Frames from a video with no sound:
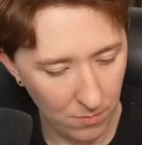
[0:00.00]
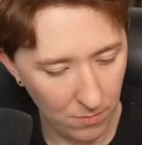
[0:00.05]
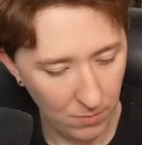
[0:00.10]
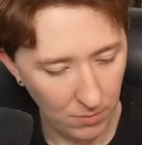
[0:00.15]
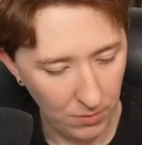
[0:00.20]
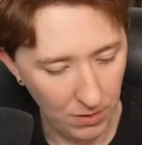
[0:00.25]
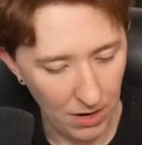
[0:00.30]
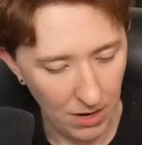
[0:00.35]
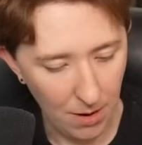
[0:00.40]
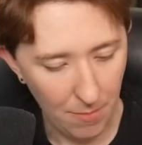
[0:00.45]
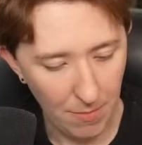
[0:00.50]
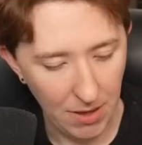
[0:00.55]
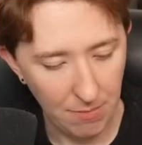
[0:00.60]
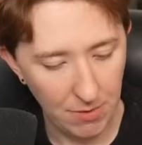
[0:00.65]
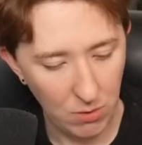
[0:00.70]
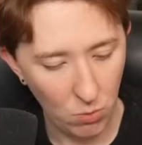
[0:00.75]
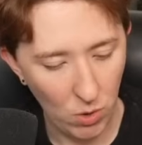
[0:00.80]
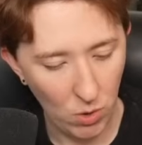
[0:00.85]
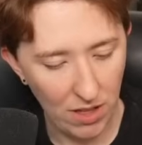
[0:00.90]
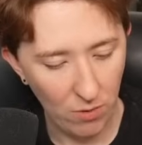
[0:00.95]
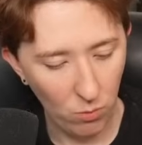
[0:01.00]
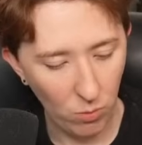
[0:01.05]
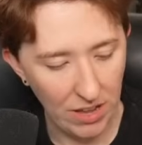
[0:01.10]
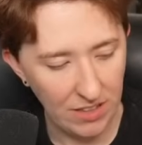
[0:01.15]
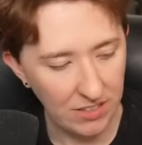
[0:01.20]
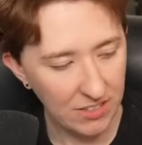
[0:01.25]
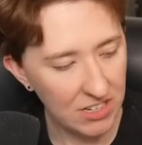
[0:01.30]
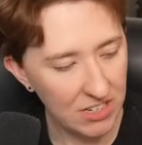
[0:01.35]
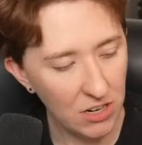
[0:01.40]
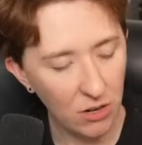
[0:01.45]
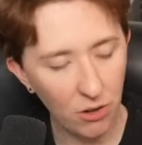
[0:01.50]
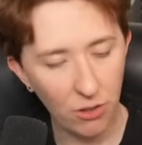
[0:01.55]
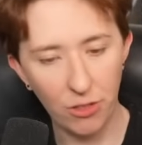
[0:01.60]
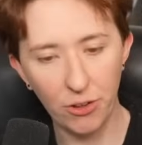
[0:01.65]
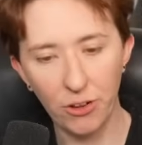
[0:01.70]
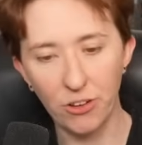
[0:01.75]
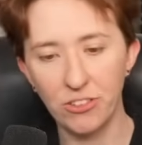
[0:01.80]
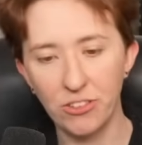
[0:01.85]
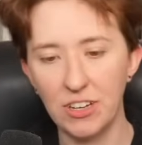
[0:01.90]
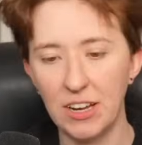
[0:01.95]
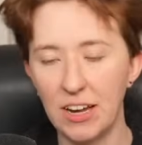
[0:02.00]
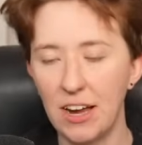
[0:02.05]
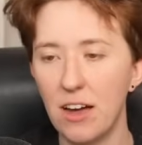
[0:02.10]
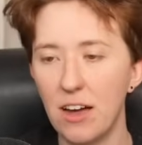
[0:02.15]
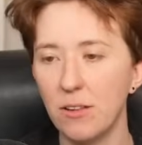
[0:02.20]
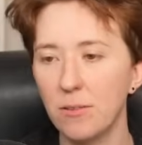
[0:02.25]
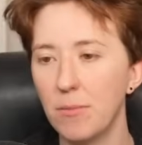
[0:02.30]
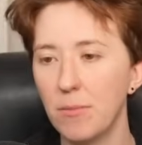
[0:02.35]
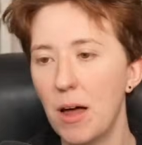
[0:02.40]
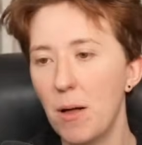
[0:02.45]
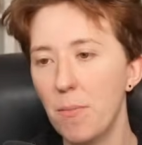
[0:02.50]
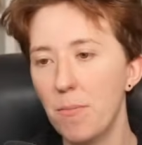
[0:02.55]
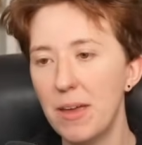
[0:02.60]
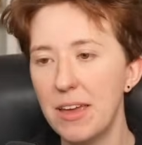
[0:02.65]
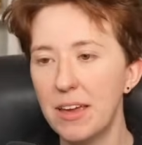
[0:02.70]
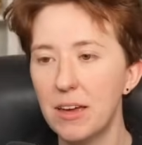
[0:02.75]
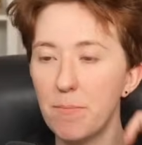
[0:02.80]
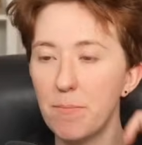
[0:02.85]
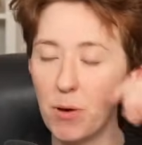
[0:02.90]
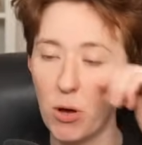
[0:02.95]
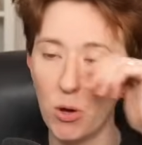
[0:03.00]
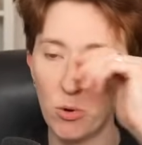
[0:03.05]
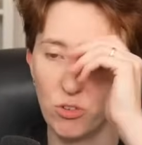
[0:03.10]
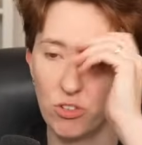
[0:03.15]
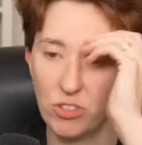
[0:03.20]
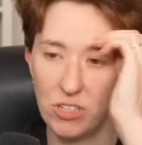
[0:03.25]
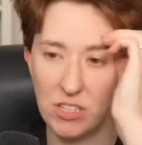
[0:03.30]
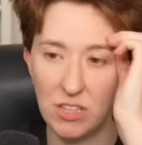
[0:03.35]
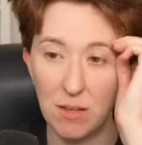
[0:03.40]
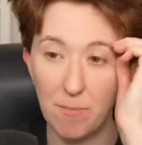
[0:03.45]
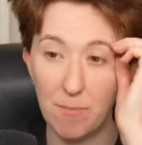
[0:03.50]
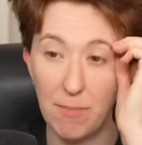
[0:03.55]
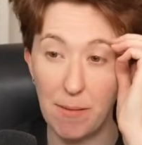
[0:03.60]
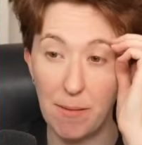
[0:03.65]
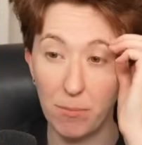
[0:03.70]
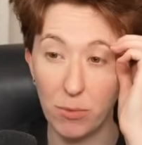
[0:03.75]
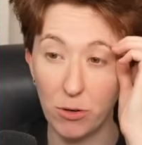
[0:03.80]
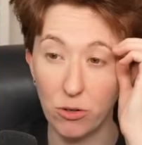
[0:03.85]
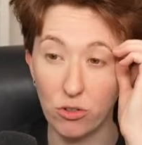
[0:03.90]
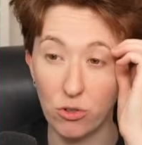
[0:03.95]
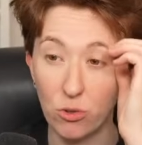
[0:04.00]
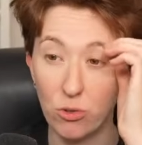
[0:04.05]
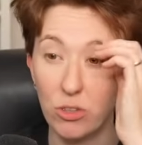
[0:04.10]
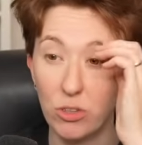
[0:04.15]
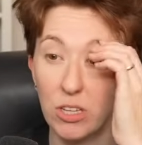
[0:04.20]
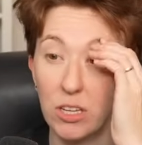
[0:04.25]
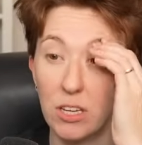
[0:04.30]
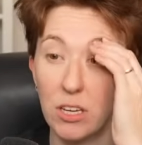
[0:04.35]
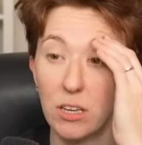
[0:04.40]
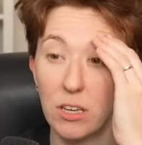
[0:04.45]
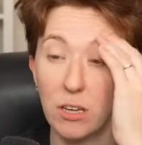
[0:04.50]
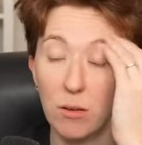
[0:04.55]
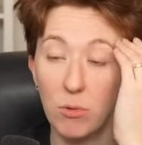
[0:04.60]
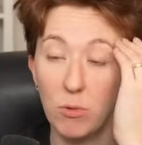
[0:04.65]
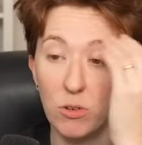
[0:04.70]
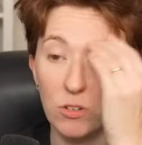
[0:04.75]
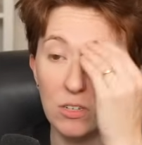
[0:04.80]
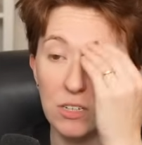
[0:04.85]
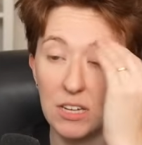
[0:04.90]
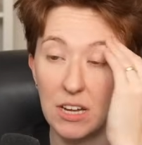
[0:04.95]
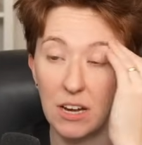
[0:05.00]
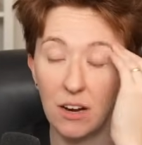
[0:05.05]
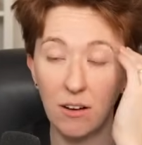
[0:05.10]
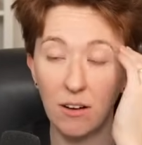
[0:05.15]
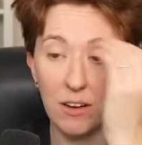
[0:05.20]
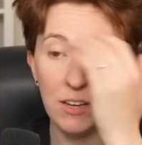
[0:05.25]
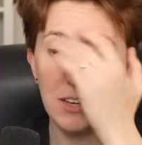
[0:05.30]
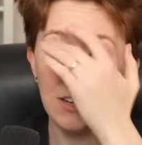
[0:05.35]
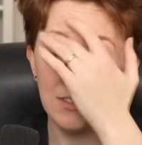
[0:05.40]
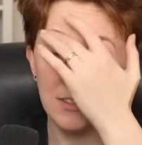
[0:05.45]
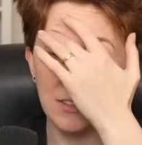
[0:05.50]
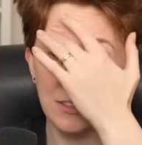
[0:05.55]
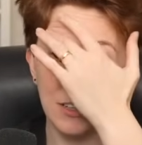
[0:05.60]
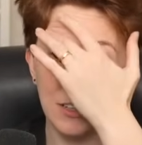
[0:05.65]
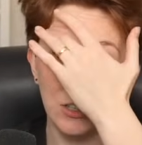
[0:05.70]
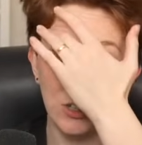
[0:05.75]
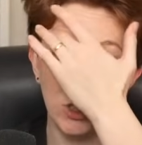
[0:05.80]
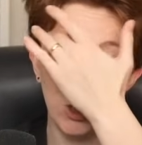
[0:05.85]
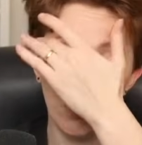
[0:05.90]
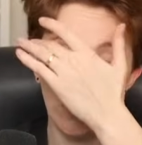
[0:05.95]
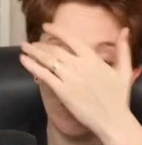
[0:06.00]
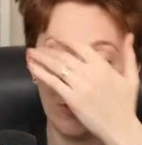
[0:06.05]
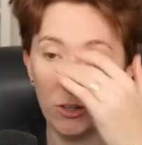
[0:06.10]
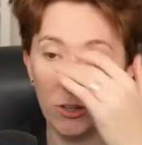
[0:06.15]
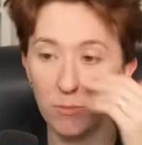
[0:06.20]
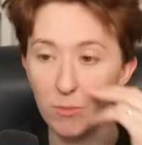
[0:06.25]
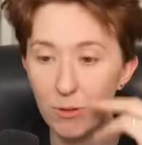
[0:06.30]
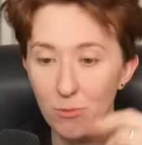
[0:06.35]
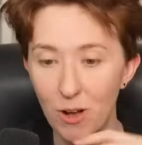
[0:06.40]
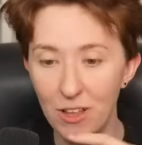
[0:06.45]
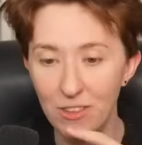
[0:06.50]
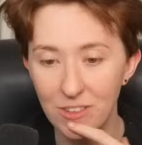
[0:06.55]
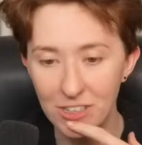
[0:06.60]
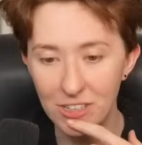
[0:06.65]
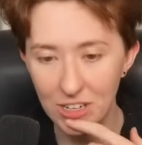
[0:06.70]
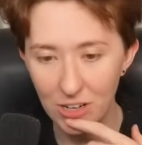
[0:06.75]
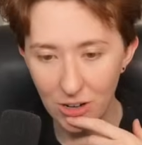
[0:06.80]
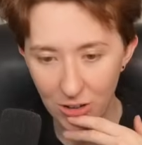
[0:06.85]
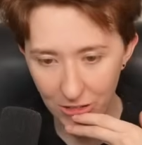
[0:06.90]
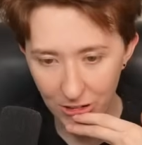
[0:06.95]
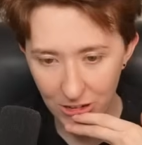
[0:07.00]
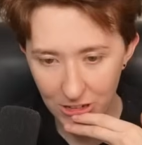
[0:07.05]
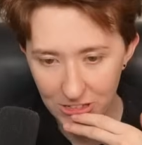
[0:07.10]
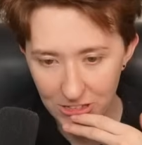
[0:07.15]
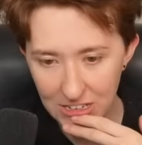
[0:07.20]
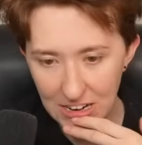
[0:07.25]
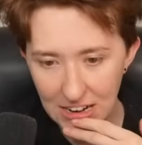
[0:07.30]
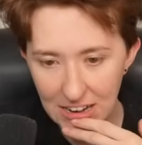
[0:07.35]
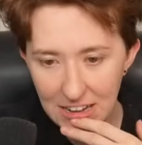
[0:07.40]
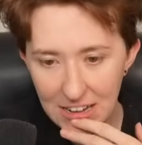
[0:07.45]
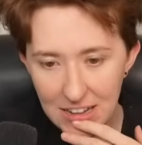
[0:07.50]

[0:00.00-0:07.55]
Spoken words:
Yeah, maybe Wednesday or Thursday. I'll make a post in the members only community area to let you know if it'll be Wednesday or Thursday.